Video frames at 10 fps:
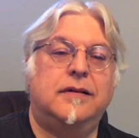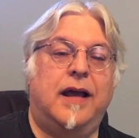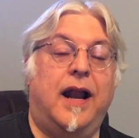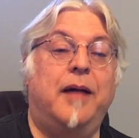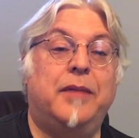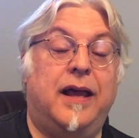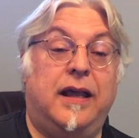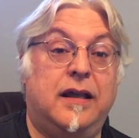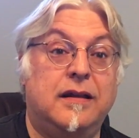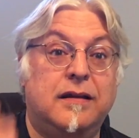And I'm
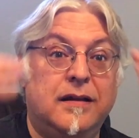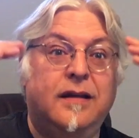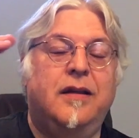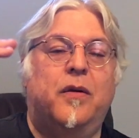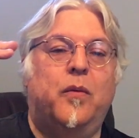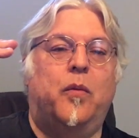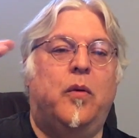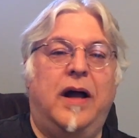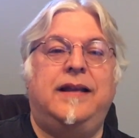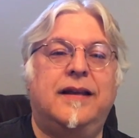like,
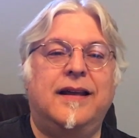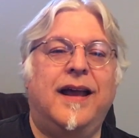what?